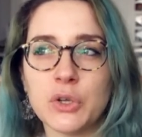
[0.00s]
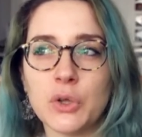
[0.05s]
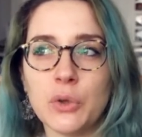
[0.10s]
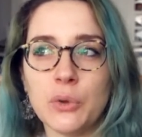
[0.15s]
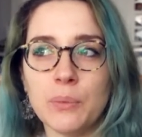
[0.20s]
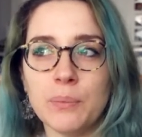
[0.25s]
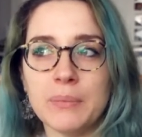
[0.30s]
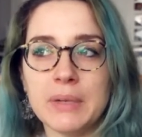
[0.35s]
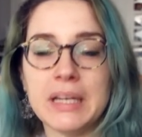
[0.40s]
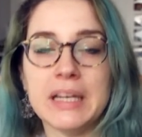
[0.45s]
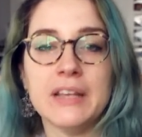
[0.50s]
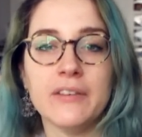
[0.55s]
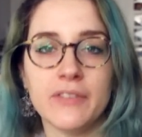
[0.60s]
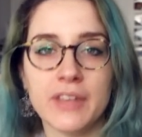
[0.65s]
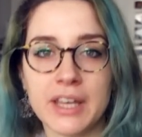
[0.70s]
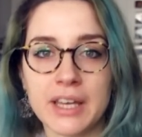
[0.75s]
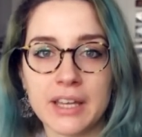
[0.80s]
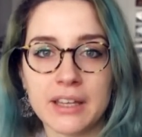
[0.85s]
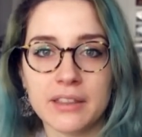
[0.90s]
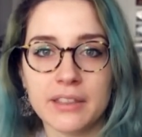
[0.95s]

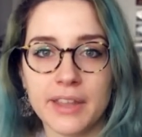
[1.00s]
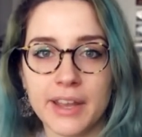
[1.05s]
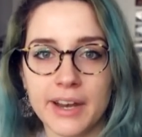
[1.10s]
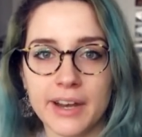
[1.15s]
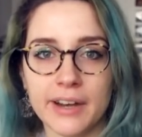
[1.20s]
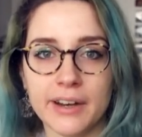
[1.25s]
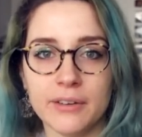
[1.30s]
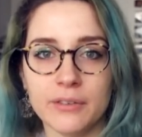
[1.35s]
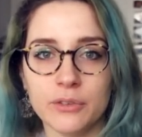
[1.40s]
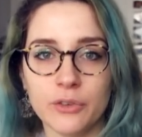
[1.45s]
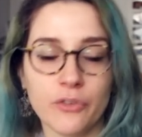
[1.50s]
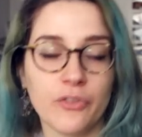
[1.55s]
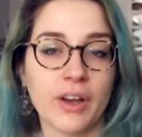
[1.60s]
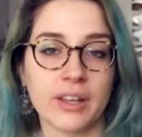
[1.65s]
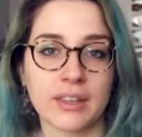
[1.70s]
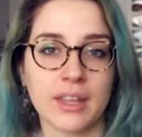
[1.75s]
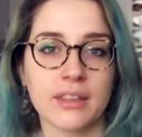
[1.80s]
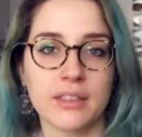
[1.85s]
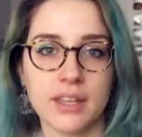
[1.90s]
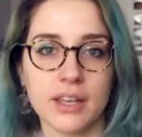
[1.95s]
living the fact
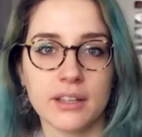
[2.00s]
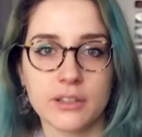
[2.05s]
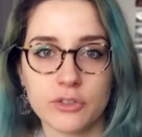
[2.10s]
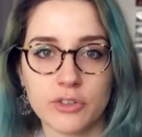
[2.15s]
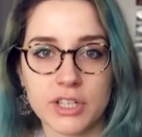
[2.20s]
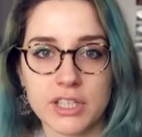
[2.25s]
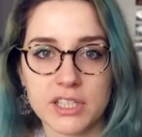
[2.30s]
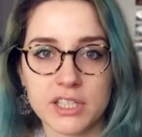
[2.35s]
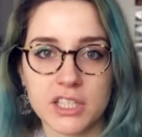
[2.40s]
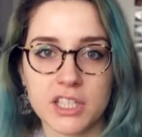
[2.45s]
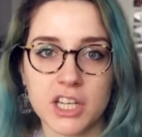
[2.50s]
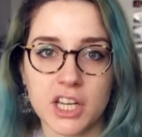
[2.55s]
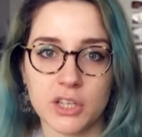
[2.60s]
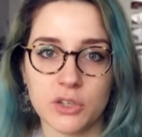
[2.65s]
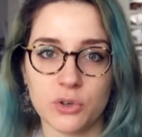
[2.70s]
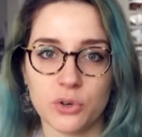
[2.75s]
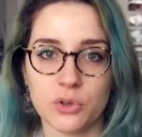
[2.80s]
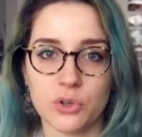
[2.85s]
that they're transgender,